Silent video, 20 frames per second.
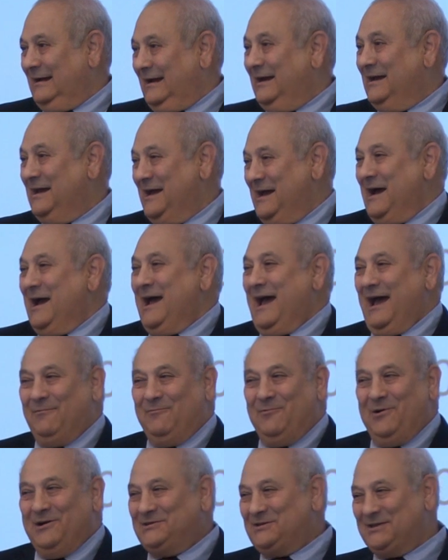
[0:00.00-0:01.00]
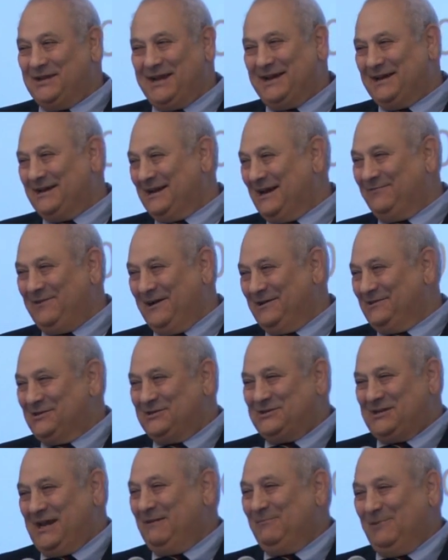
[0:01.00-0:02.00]
And once again, I've had the
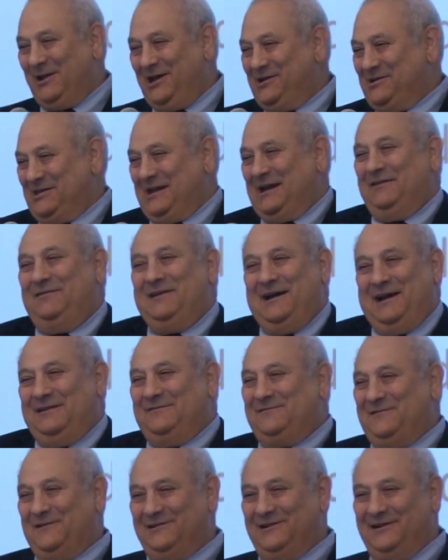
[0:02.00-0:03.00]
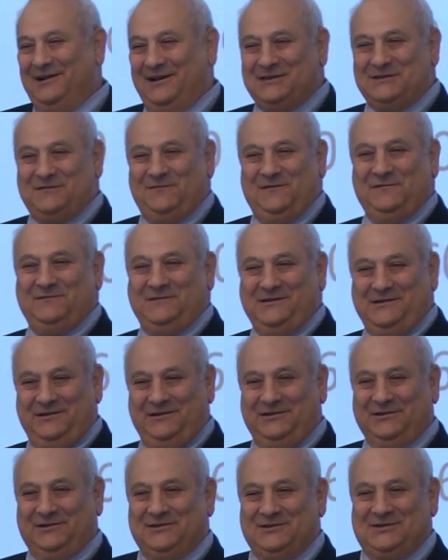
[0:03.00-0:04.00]
same luck that I've had for the last 50
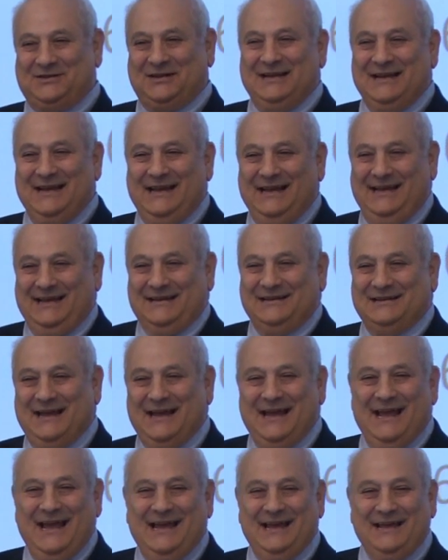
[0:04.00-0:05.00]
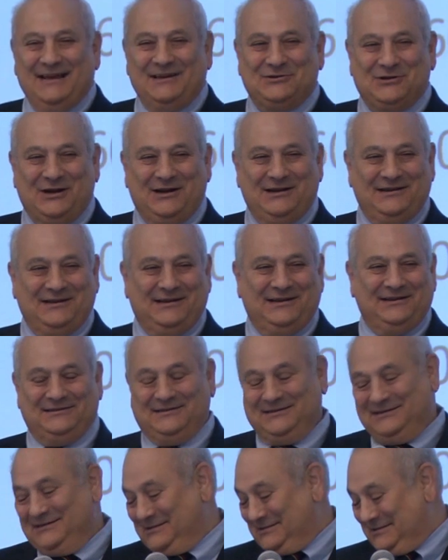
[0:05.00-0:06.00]
years in trying to get
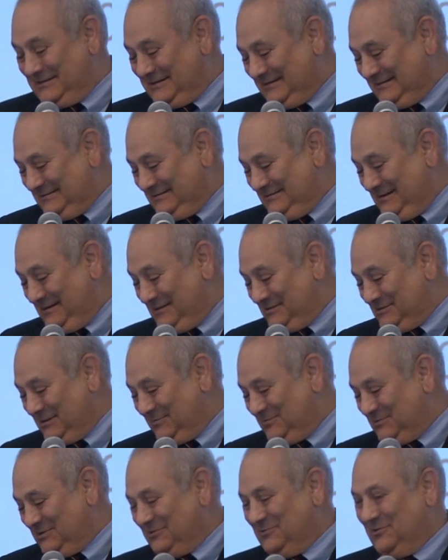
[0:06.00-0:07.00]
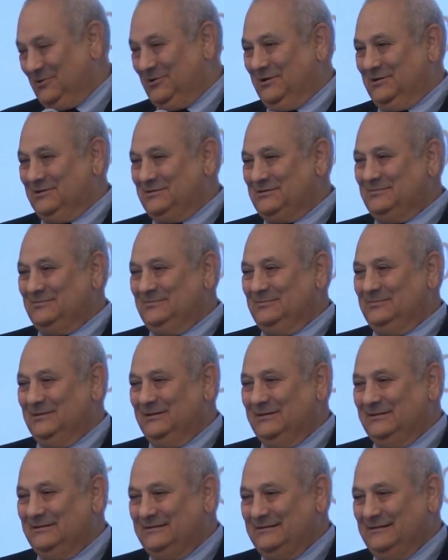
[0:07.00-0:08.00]
these concepts across.
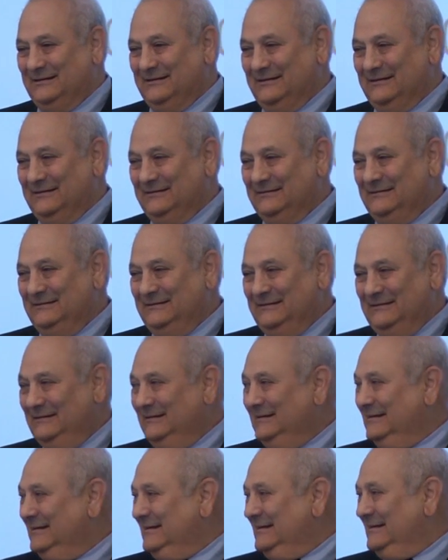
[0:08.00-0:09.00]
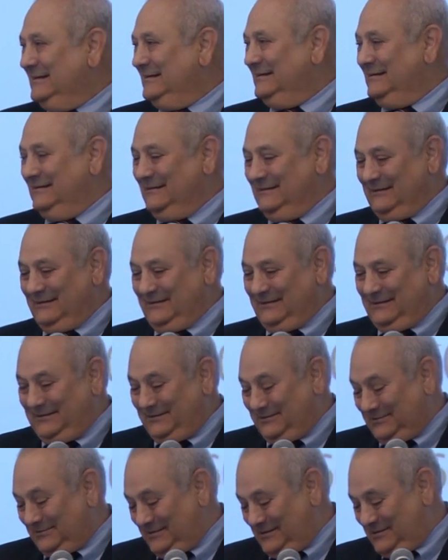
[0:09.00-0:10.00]
But,
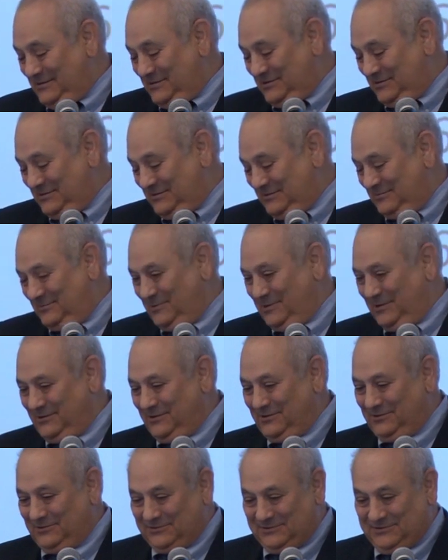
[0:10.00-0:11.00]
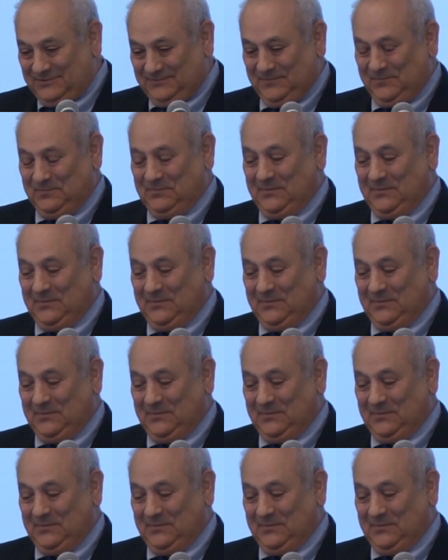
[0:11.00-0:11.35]
that's just the way it goes.